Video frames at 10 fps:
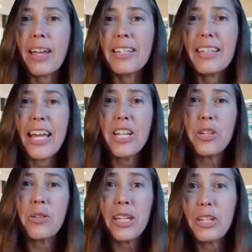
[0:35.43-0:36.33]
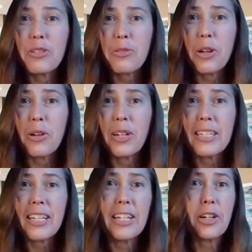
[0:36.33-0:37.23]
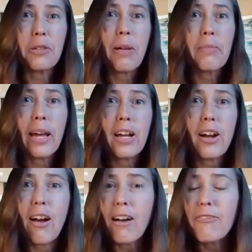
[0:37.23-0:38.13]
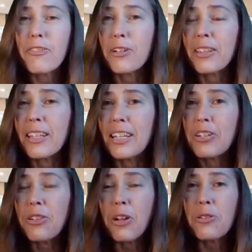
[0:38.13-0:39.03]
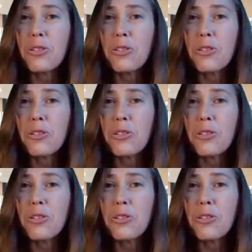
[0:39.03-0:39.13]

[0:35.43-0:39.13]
I did that new intro and it said it turned my mic off during the intro,